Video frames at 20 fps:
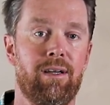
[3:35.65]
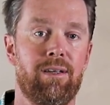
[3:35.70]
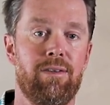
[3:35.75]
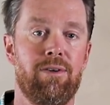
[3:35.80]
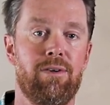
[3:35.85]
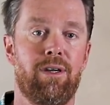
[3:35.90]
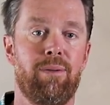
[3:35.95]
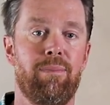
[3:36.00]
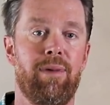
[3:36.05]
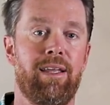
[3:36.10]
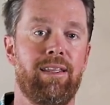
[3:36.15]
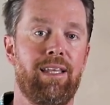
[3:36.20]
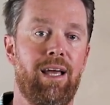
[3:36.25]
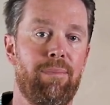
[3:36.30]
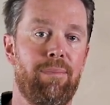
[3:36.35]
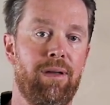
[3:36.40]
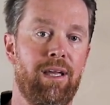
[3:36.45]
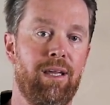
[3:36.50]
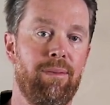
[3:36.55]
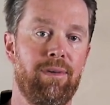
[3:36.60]
You can make
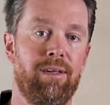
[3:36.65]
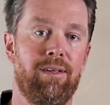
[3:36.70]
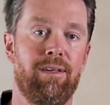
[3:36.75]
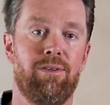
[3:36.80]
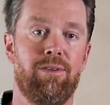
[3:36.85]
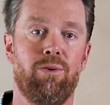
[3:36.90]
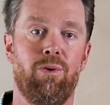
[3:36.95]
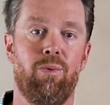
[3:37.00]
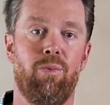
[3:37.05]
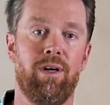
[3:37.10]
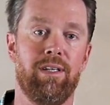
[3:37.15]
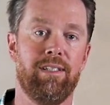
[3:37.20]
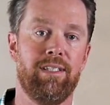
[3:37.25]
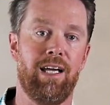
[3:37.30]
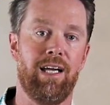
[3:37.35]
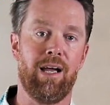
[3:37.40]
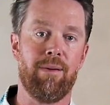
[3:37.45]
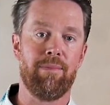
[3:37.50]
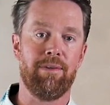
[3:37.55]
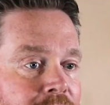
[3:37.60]
that payment and do it one time,